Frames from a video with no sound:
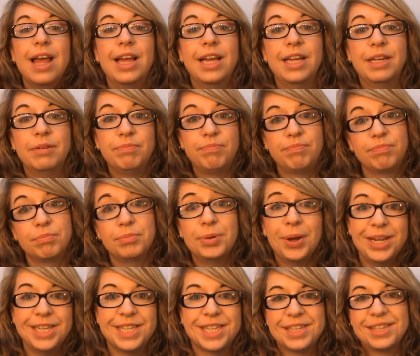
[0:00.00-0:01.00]

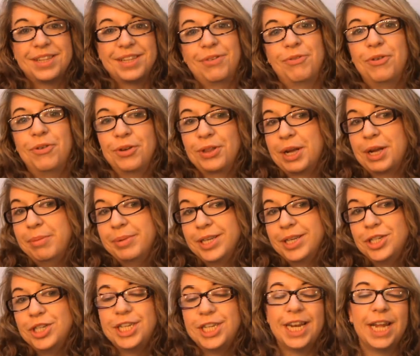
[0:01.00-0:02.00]
prize for the
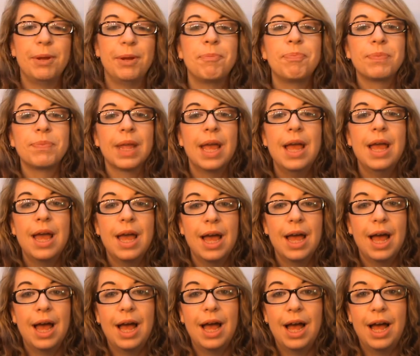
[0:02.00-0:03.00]
competition today.
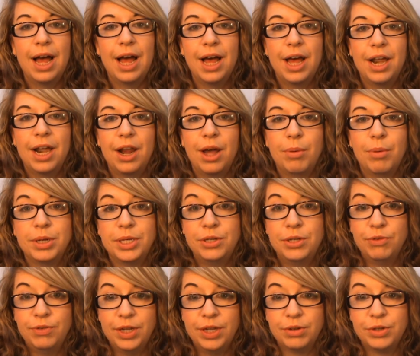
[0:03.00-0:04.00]
And I want to
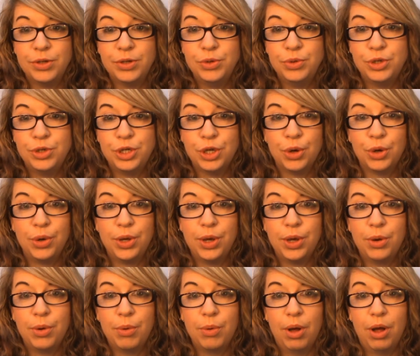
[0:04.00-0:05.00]
do a video to show
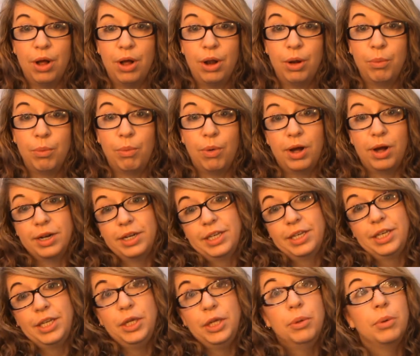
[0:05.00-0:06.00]
you all what
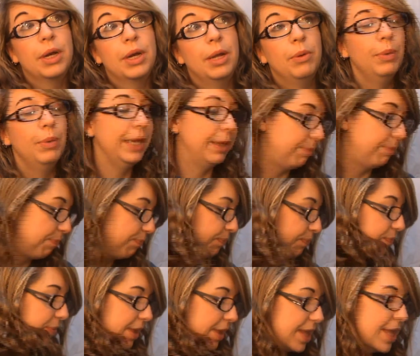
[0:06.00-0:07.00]
you can win.
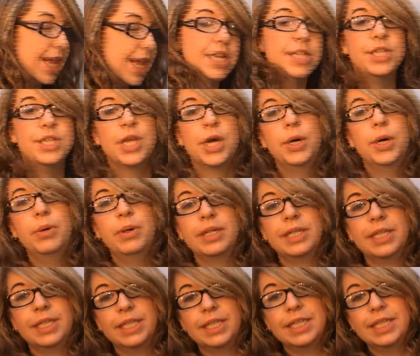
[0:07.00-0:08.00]
So
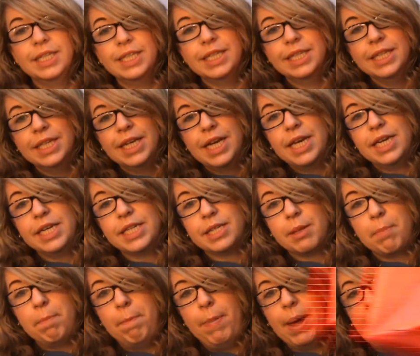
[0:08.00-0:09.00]
here's
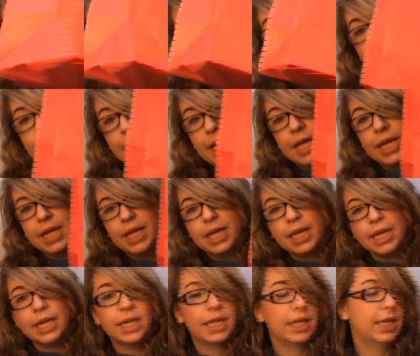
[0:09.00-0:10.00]
the
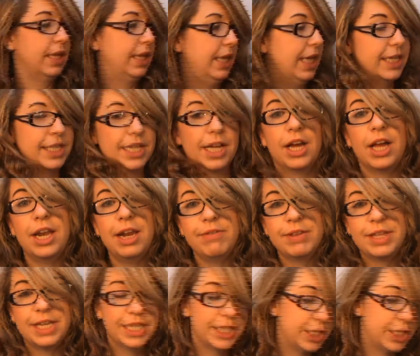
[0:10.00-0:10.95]
bag. Yes, I got everything